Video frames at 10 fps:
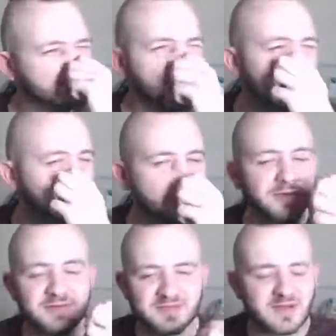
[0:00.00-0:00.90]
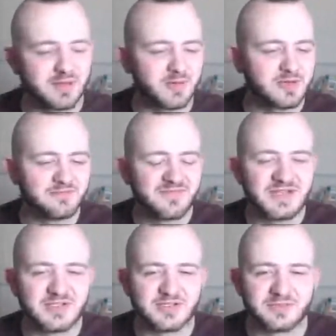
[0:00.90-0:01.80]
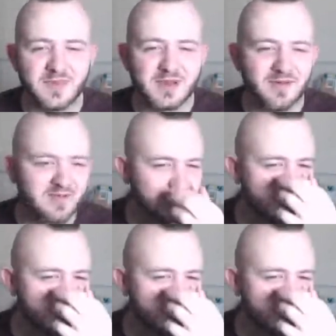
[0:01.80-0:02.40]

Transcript: Oh god, I sound like one of the villagers from Minecraft.